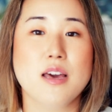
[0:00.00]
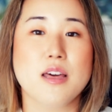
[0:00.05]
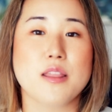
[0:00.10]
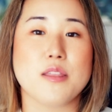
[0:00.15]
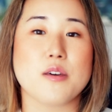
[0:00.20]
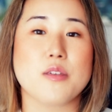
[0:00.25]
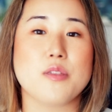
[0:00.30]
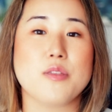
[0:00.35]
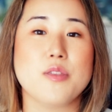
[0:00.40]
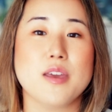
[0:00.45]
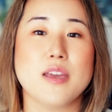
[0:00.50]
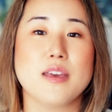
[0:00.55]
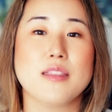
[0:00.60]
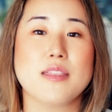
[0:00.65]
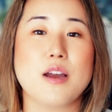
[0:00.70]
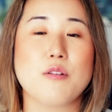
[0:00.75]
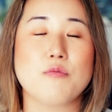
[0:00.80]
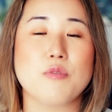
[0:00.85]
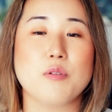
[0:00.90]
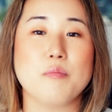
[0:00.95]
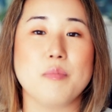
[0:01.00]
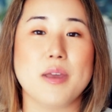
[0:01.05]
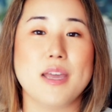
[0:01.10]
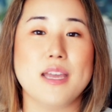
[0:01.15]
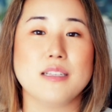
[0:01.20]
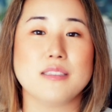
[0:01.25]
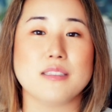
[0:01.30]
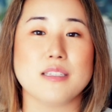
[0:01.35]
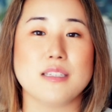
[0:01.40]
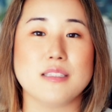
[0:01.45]
the thing that
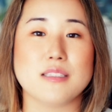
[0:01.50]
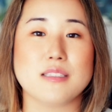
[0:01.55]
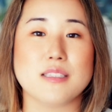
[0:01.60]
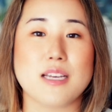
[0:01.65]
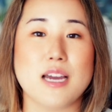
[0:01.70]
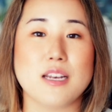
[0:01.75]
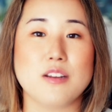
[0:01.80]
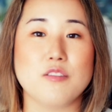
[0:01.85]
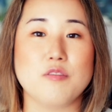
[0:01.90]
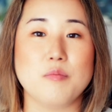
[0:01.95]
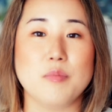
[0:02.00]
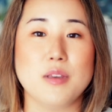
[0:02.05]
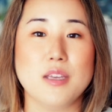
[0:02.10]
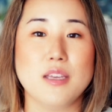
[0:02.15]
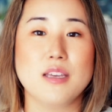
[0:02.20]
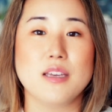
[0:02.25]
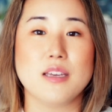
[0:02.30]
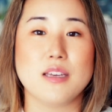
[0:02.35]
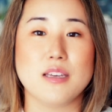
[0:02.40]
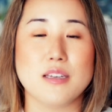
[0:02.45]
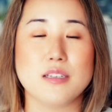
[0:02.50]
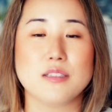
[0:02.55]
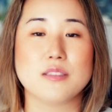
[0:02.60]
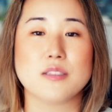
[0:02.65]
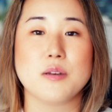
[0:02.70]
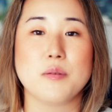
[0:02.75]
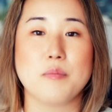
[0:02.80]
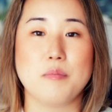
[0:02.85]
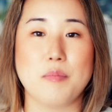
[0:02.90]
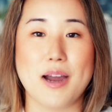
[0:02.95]
remains inside of me is
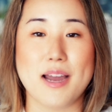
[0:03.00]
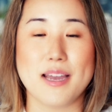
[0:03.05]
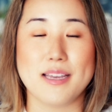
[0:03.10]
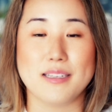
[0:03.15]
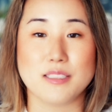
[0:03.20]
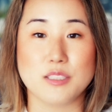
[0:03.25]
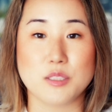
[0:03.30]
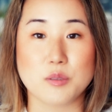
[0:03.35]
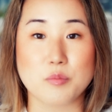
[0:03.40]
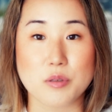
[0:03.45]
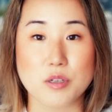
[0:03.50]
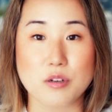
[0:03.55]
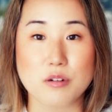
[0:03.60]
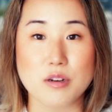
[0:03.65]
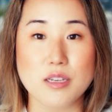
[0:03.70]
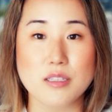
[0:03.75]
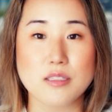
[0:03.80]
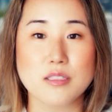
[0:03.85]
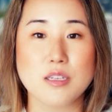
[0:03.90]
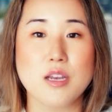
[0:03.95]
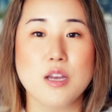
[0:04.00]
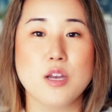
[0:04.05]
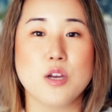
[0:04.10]
my spirit,